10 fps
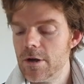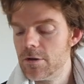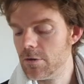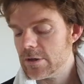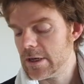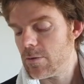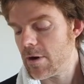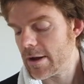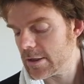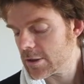you'll see where
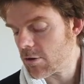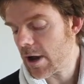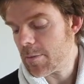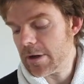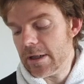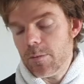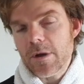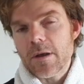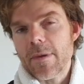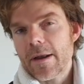I describe a little
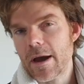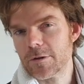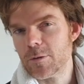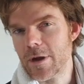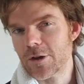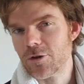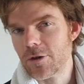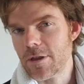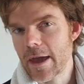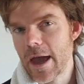bit about how to make sure
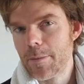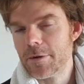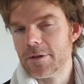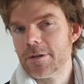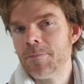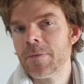that that happens